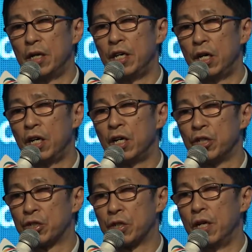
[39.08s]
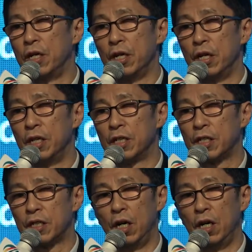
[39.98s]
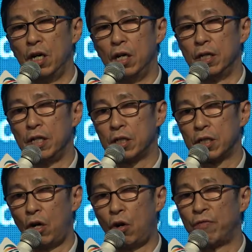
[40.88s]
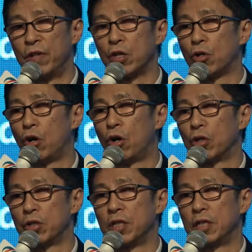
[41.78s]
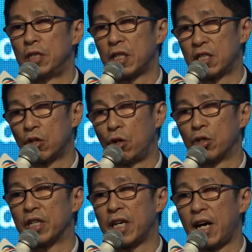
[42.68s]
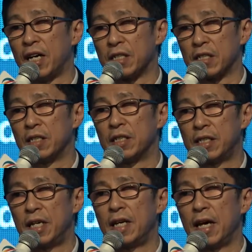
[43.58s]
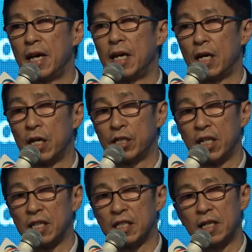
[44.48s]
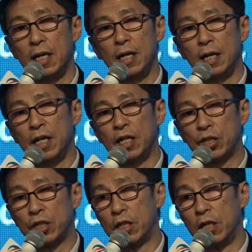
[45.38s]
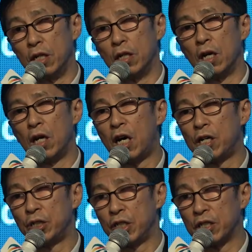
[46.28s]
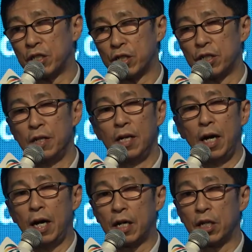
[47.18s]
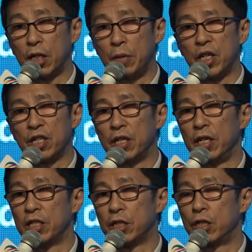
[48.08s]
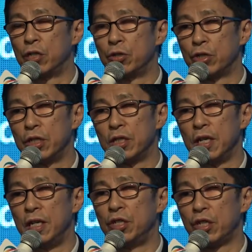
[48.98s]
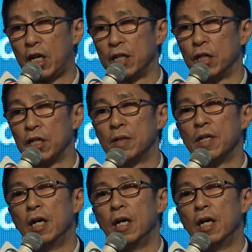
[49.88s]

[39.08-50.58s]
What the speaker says: In English, it's often called, just called CASS, C-A-S-S. It's the largest academic institution in China.